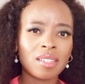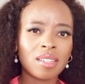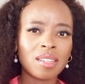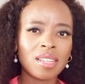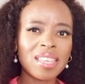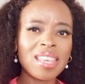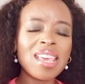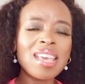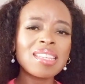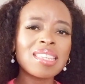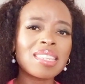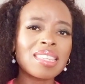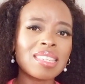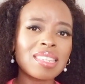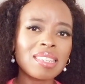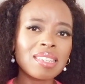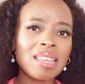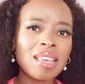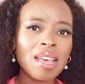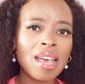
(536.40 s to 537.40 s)

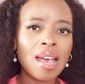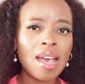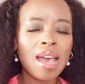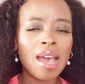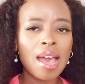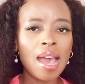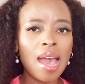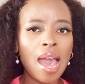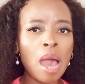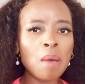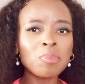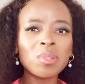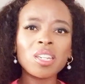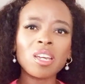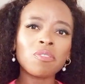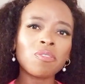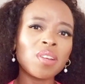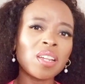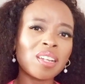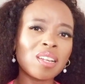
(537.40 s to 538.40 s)
Yes, I'm
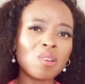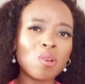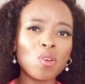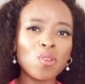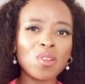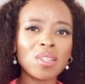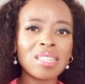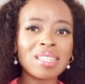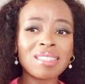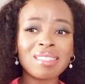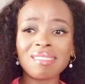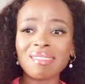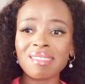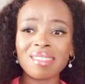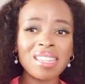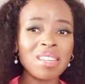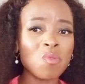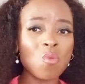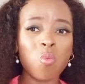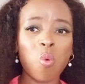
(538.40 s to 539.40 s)
definitely gonna,
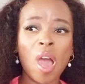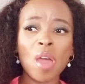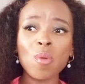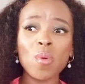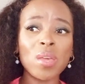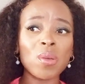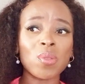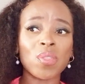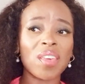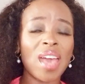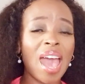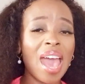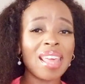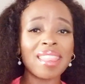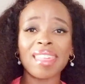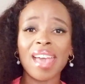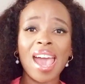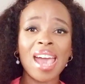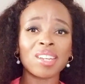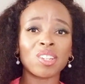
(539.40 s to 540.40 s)
in one way or the
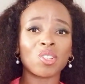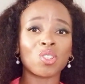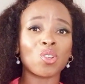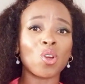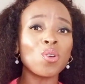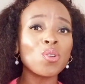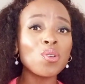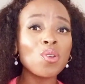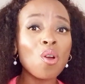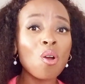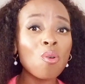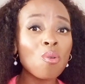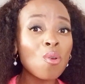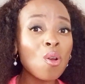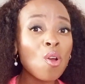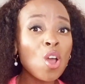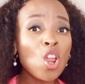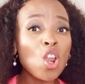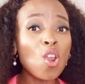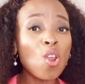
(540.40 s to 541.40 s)
other, I don't know,
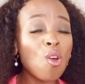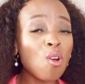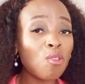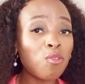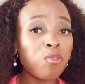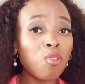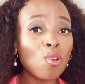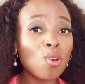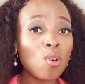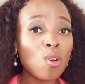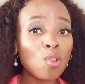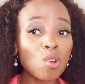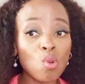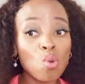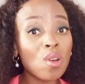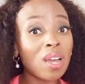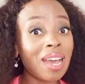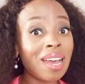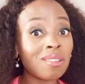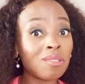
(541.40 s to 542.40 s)

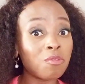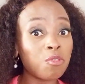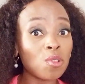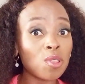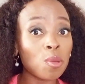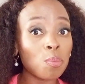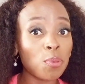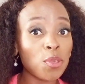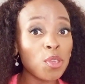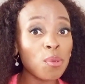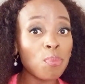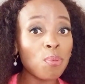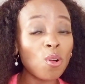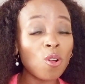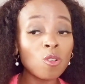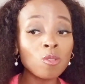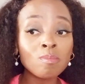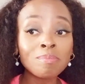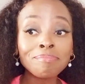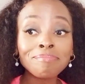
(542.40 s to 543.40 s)
look out for the
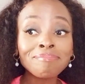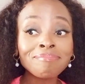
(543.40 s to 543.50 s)
people